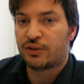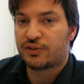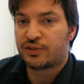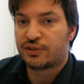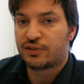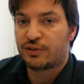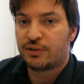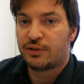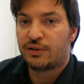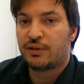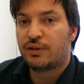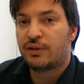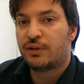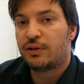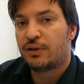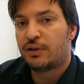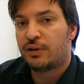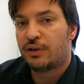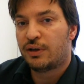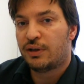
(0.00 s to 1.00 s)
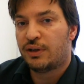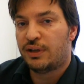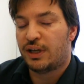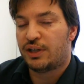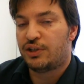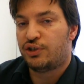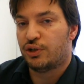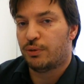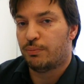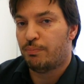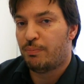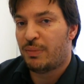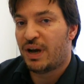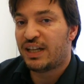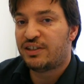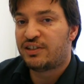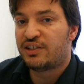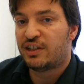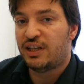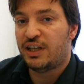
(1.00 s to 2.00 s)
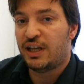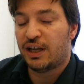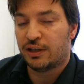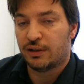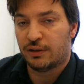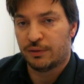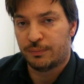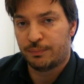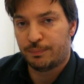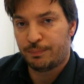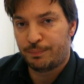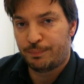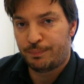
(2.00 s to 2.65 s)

us that you're mentally ill.